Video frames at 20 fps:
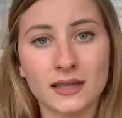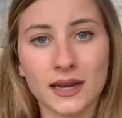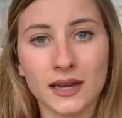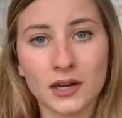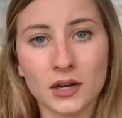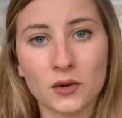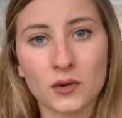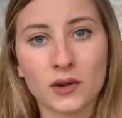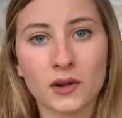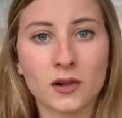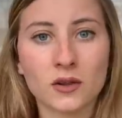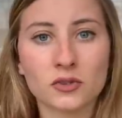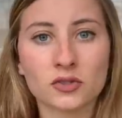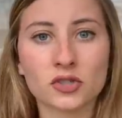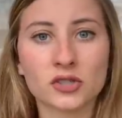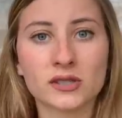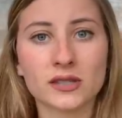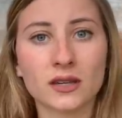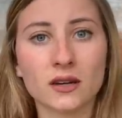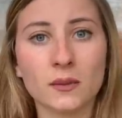gecko
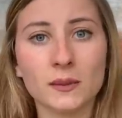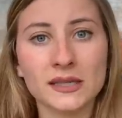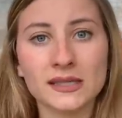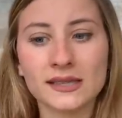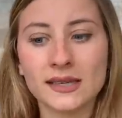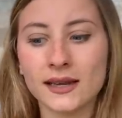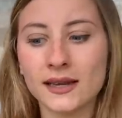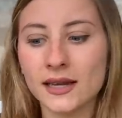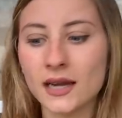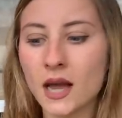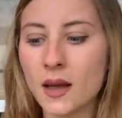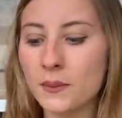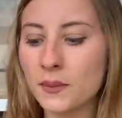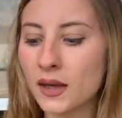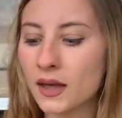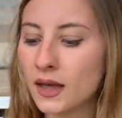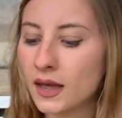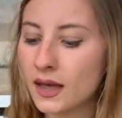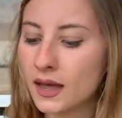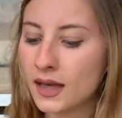enclosures that I'll be setting up.
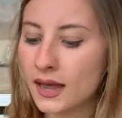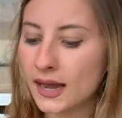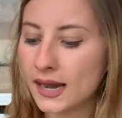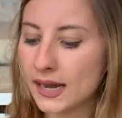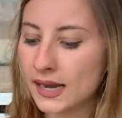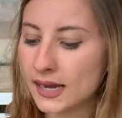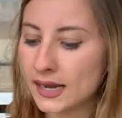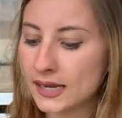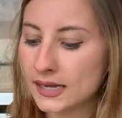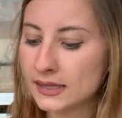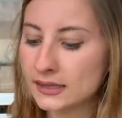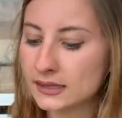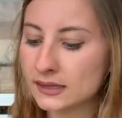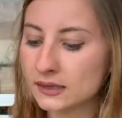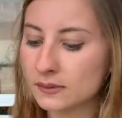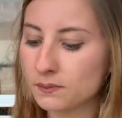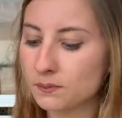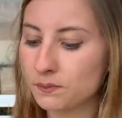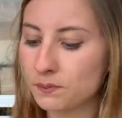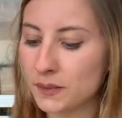And
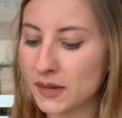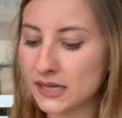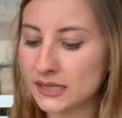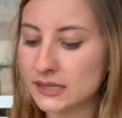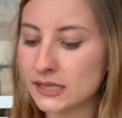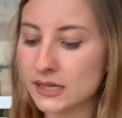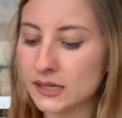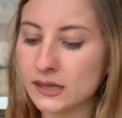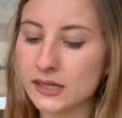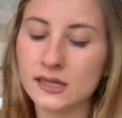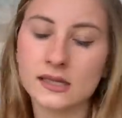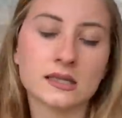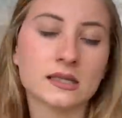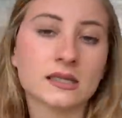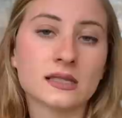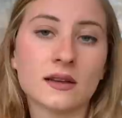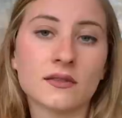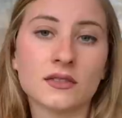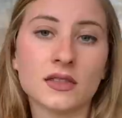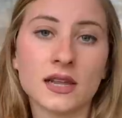basically, the
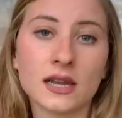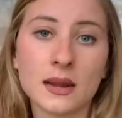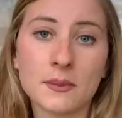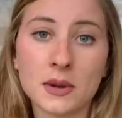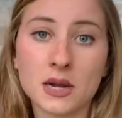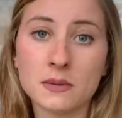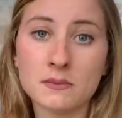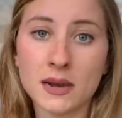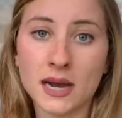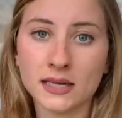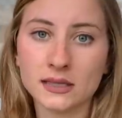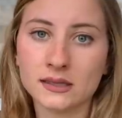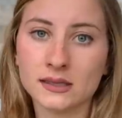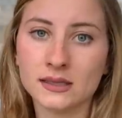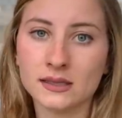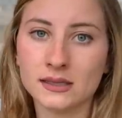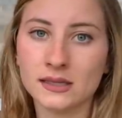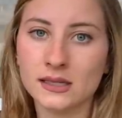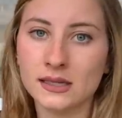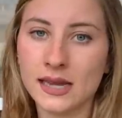stuff that I'm
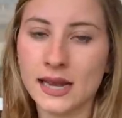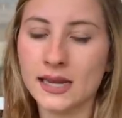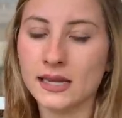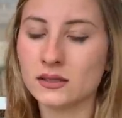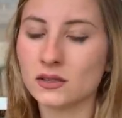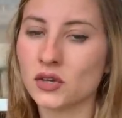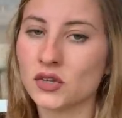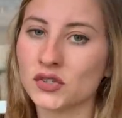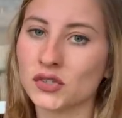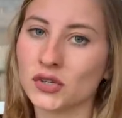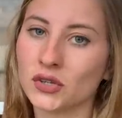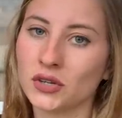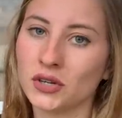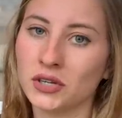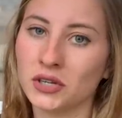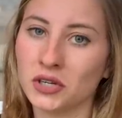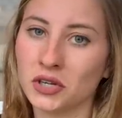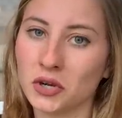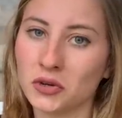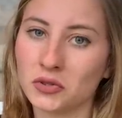unboxing today is also going
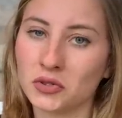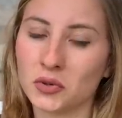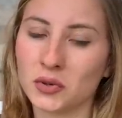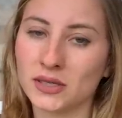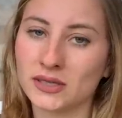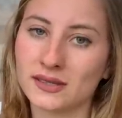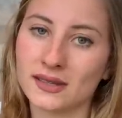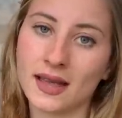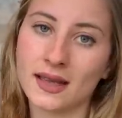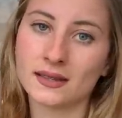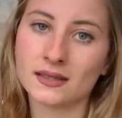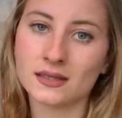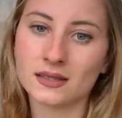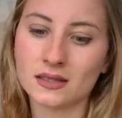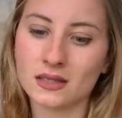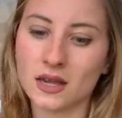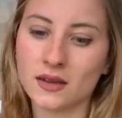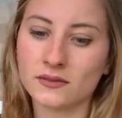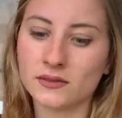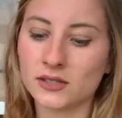to go towards that
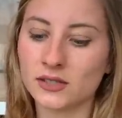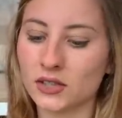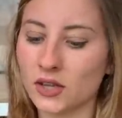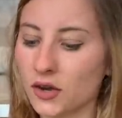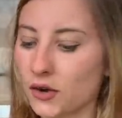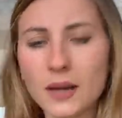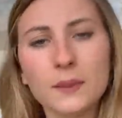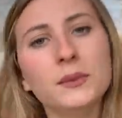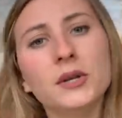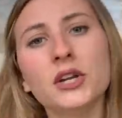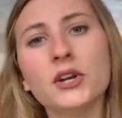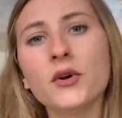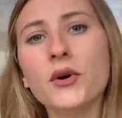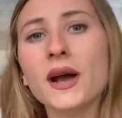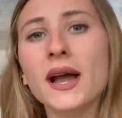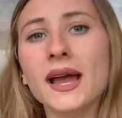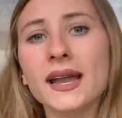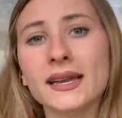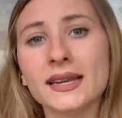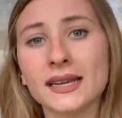stuff. So I'm going to go
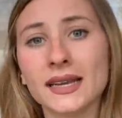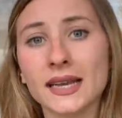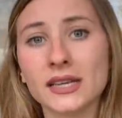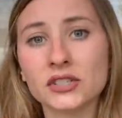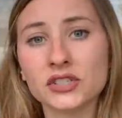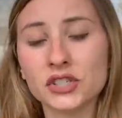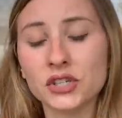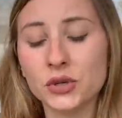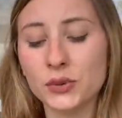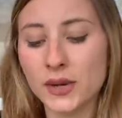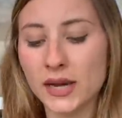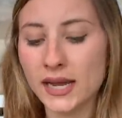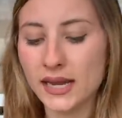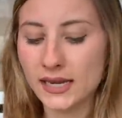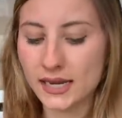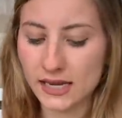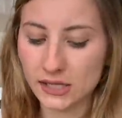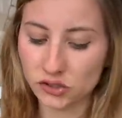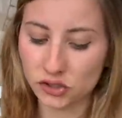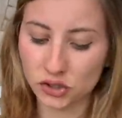ahead and get to it
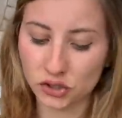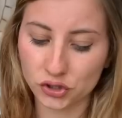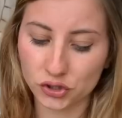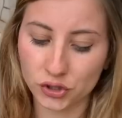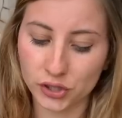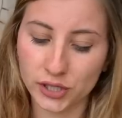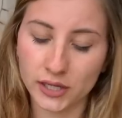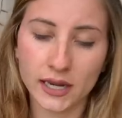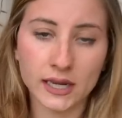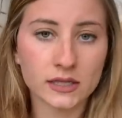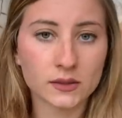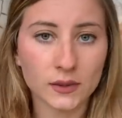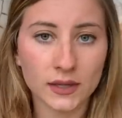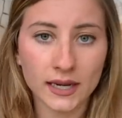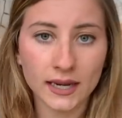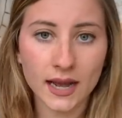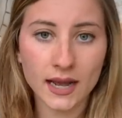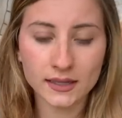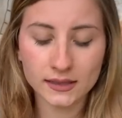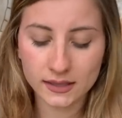and just show you guys what
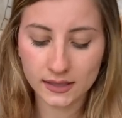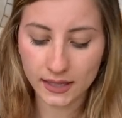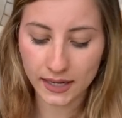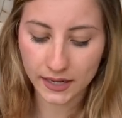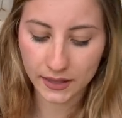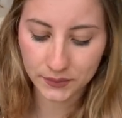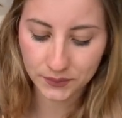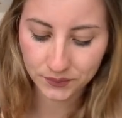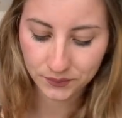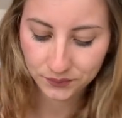I got today.